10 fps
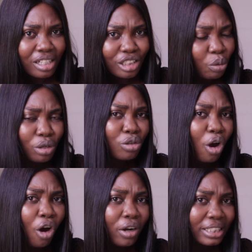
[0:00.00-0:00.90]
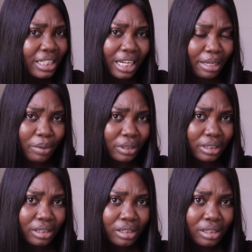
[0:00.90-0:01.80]
She was not hurting anybody.
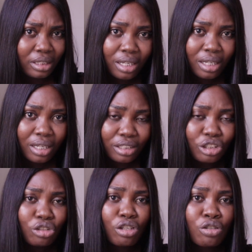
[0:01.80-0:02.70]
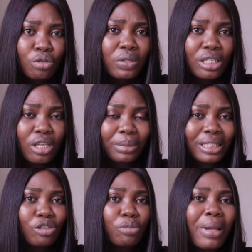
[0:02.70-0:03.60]
She's just doing
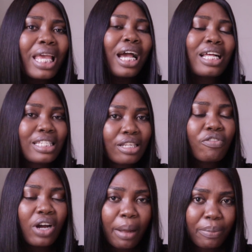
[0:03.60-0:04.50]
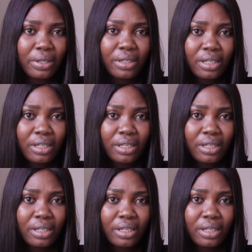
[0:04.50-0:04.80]
something to make herself happy.